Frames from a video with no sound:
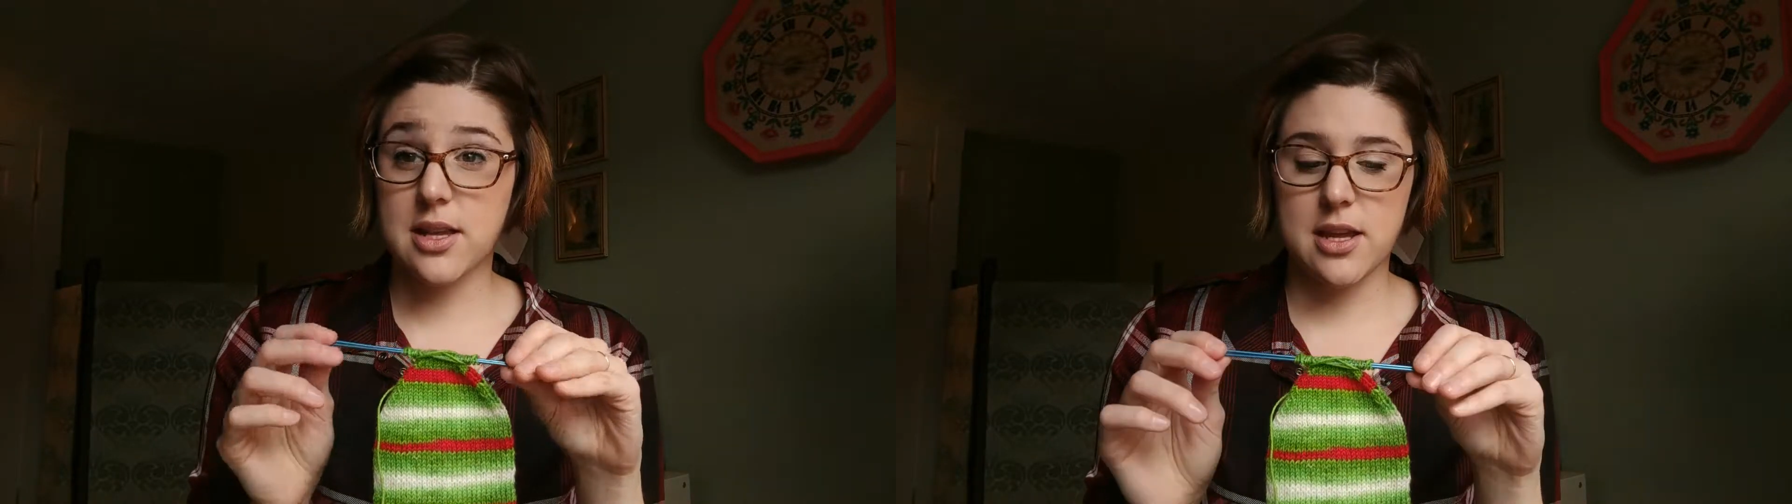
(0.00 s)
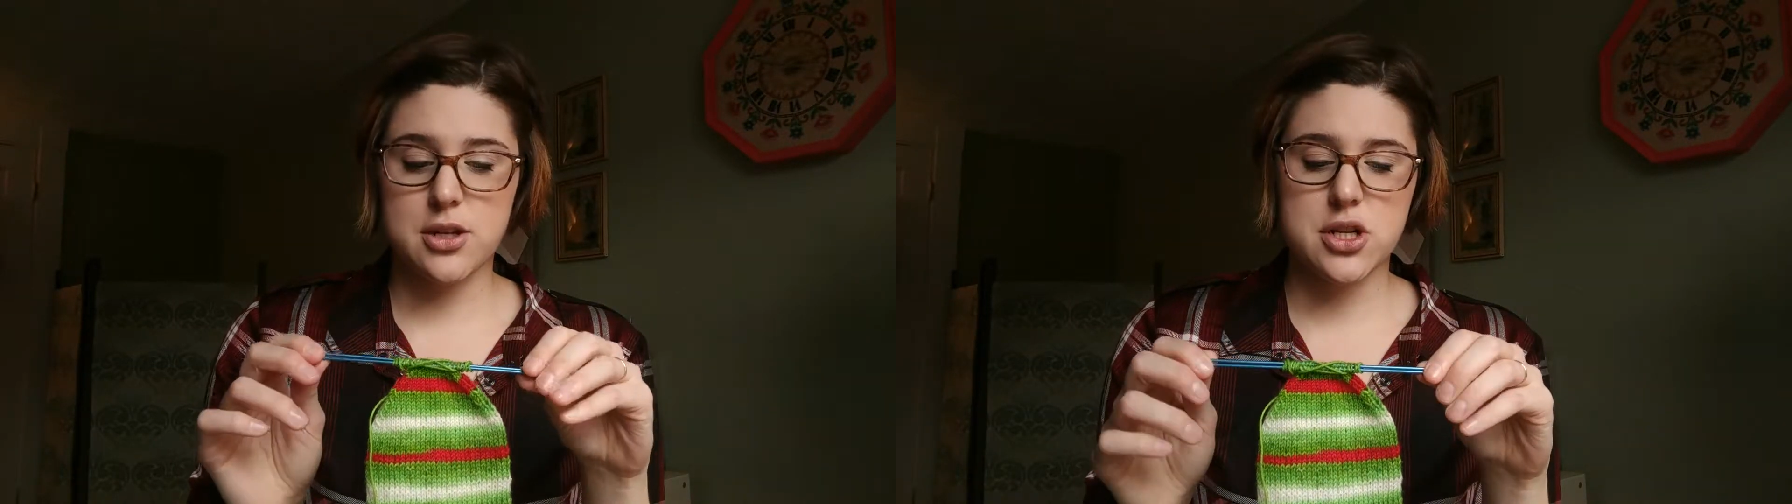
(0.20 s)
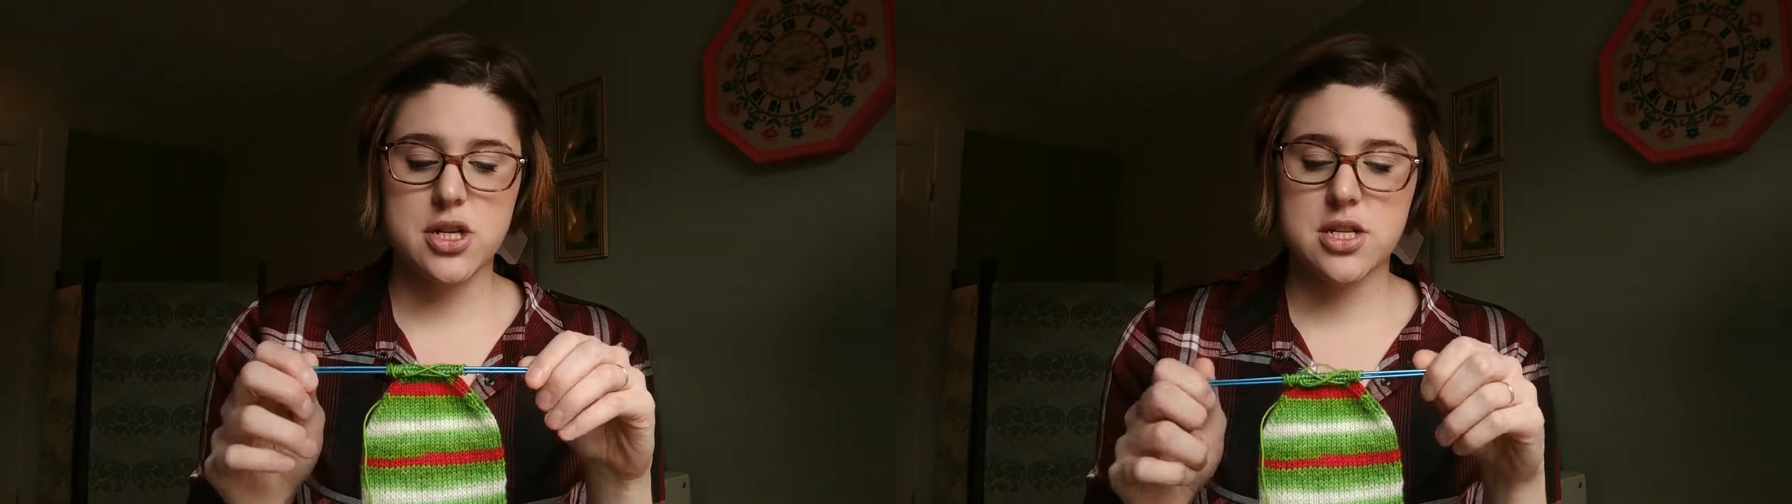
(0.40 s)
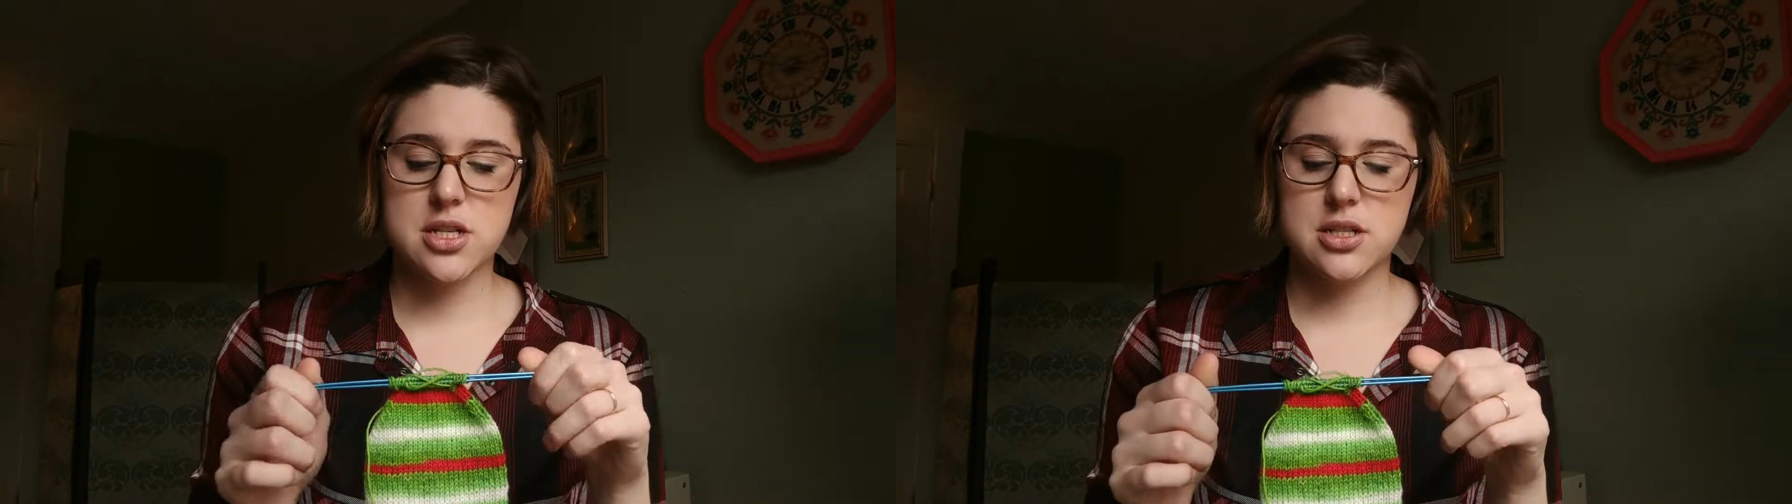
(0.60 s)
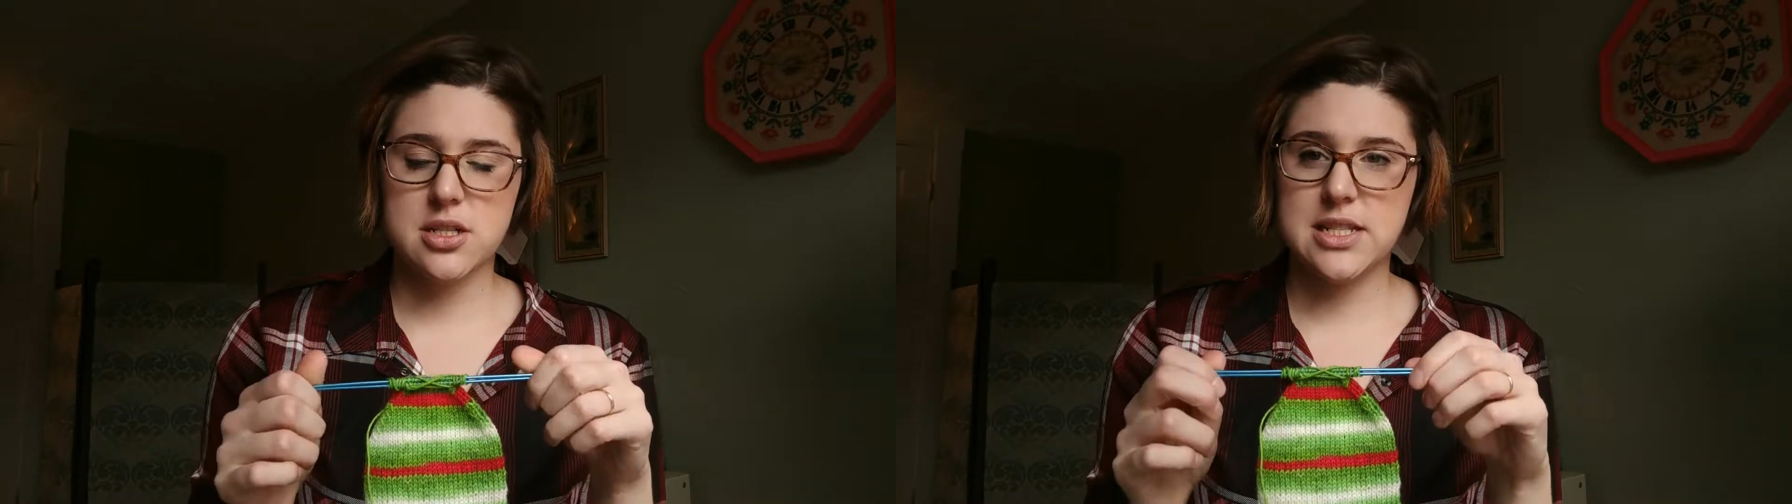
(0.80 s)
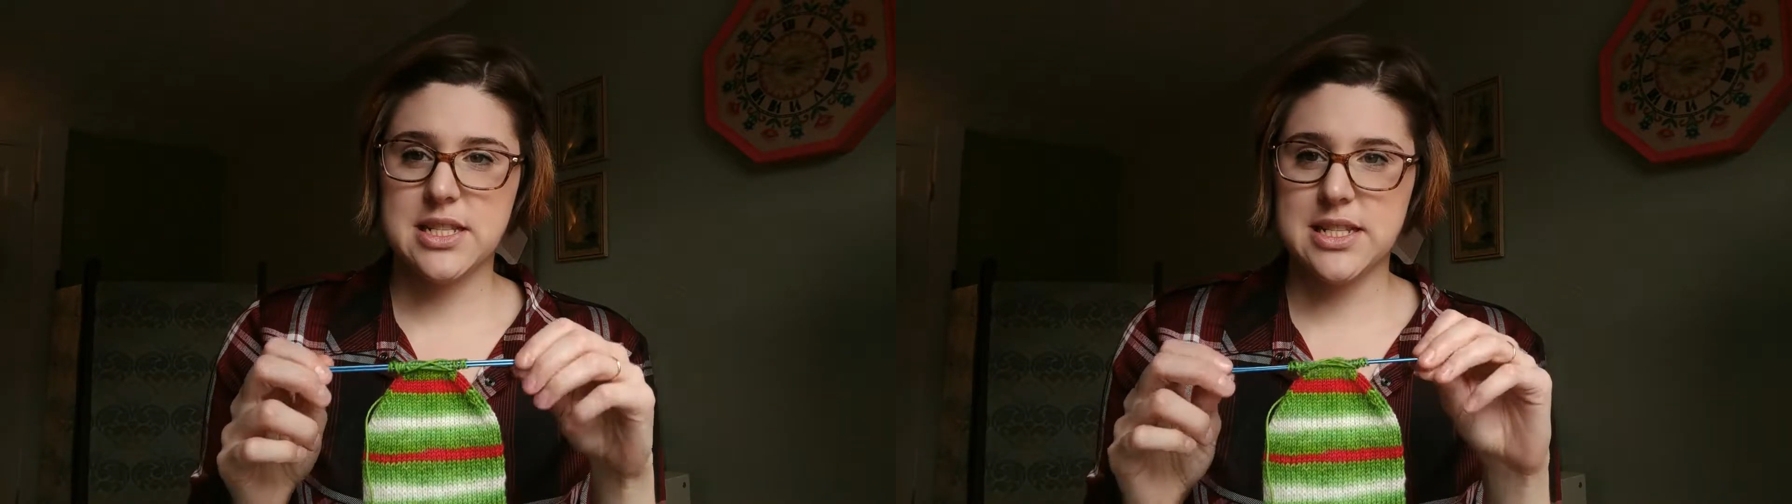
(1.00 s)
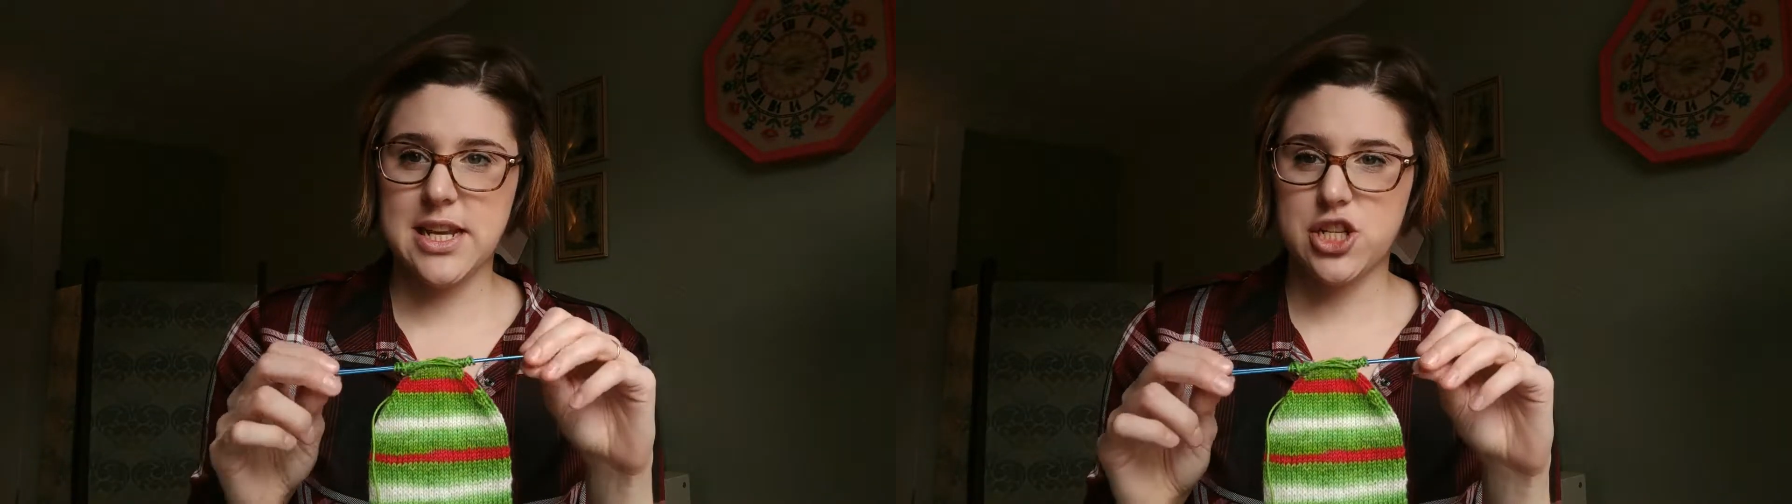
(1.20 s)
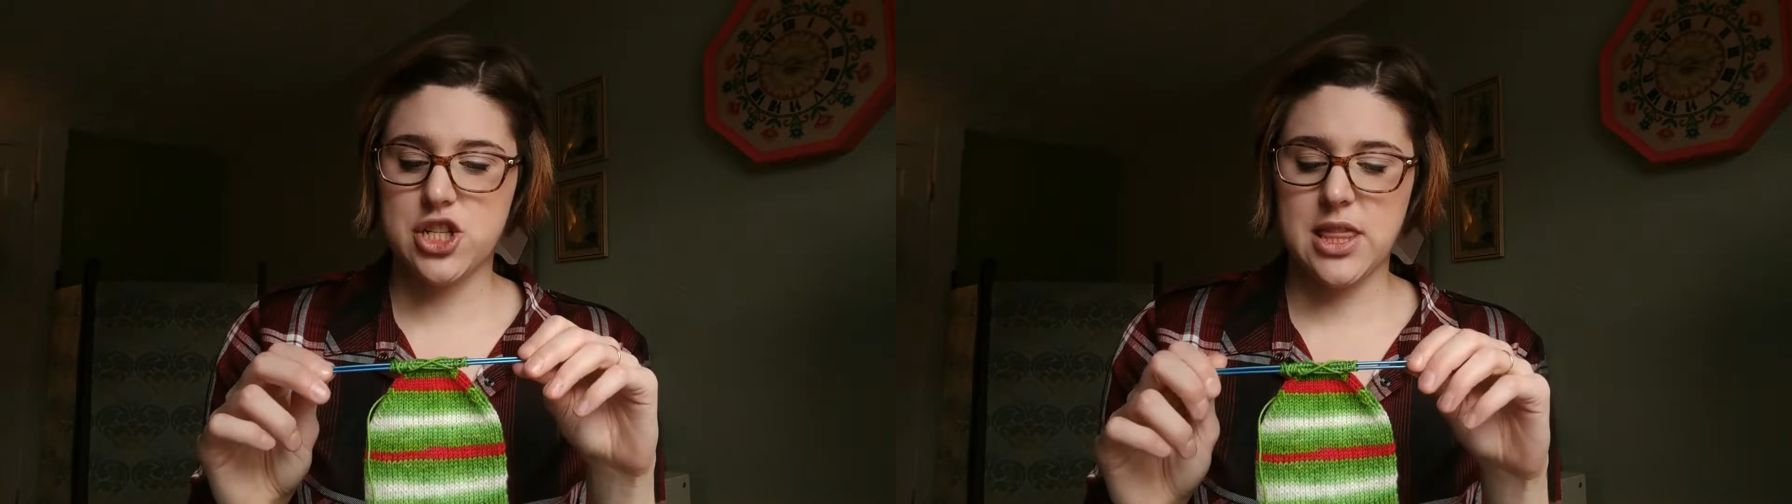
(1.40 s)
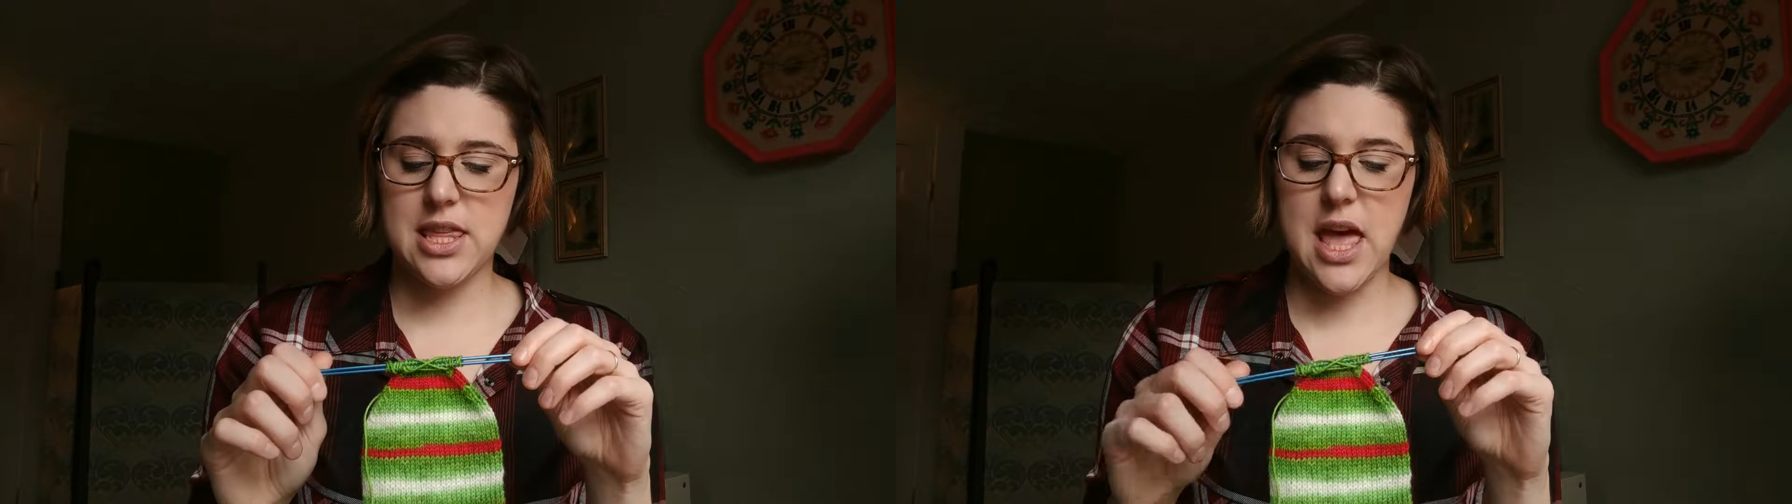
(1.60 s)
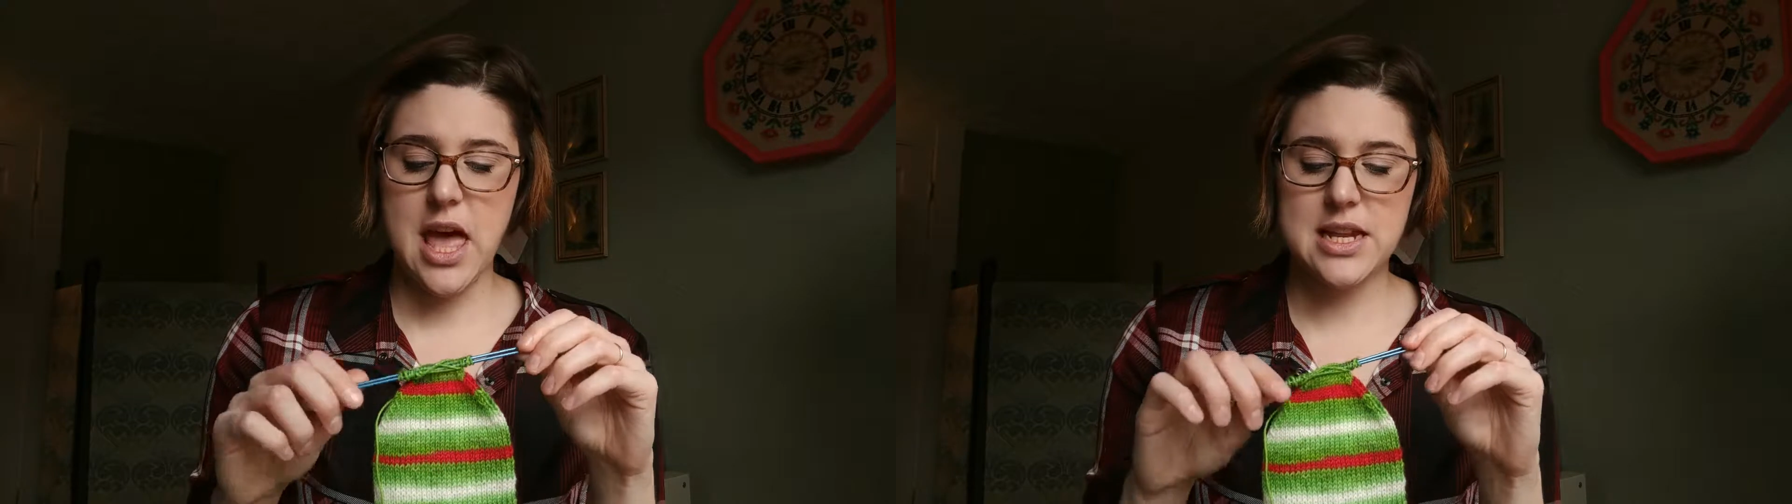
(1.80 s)
Kitchener stitch at
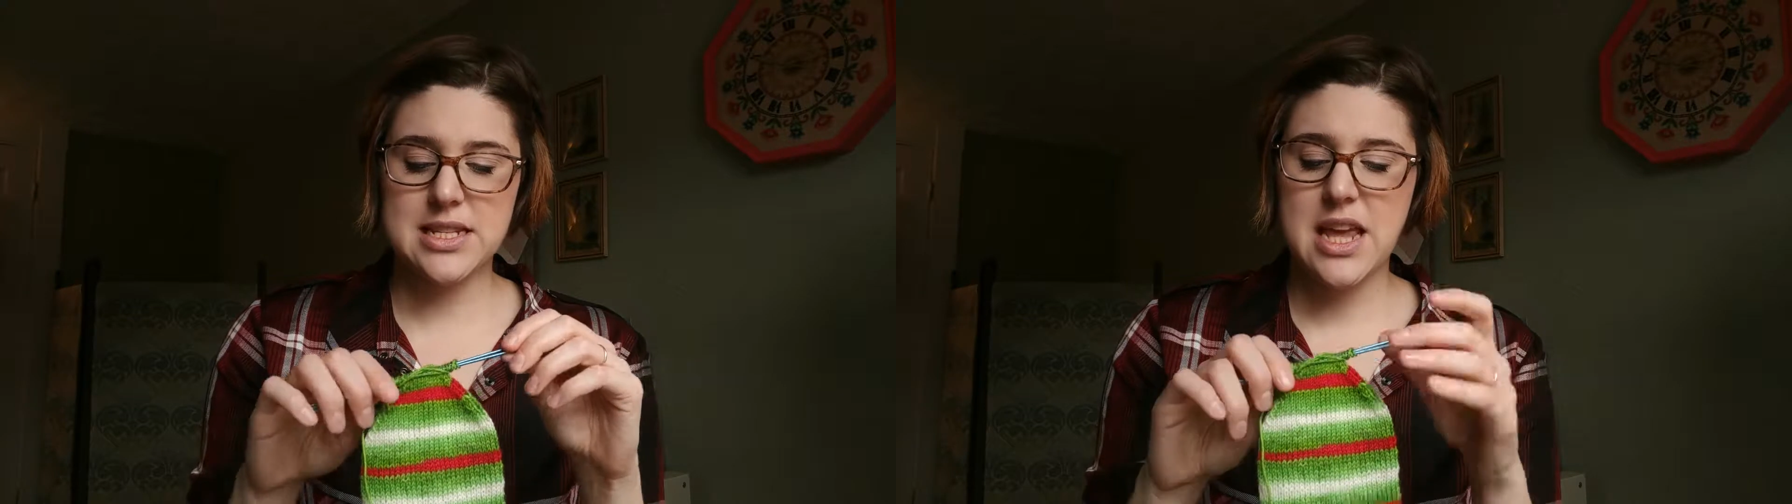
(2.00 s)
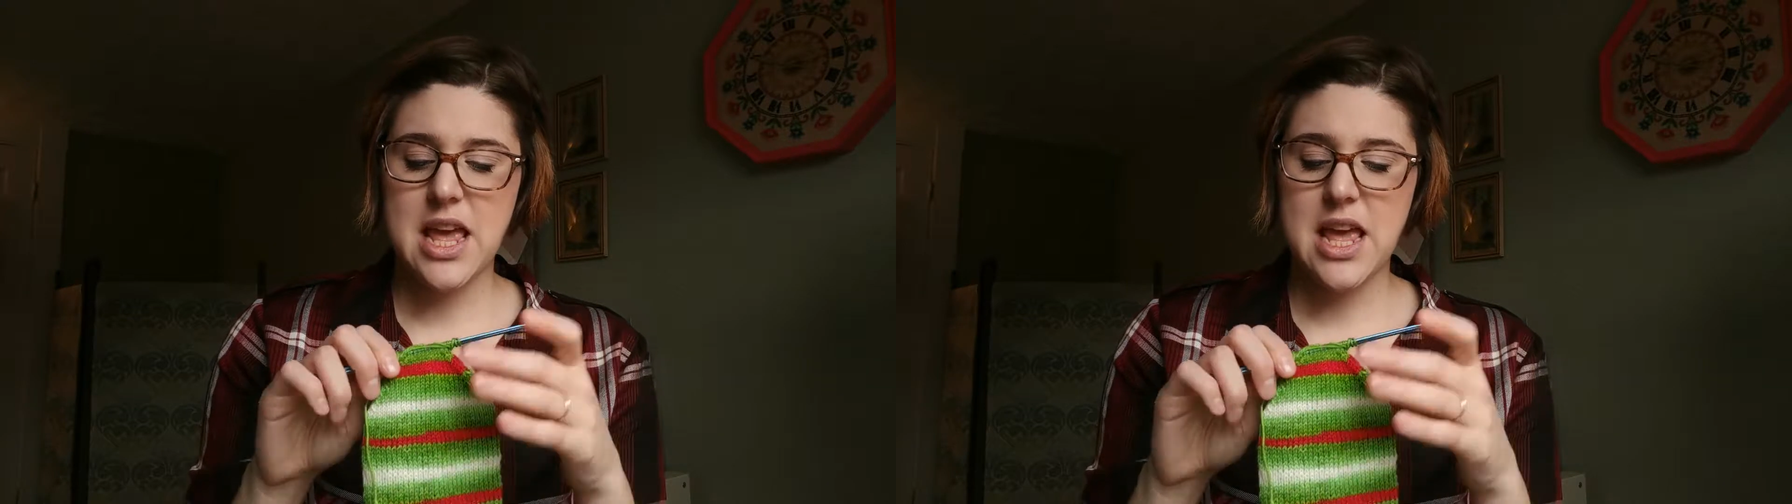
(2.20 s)
the end.